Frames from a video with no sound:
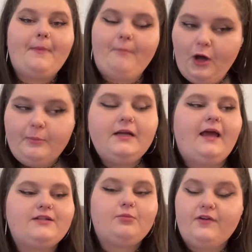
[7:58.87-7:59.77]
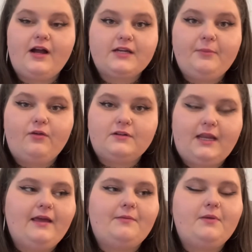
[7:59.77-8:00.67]
She talks about how she's
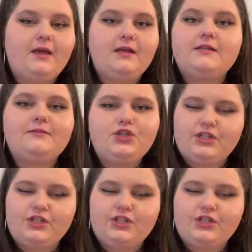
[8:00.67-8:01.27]
going to make chili for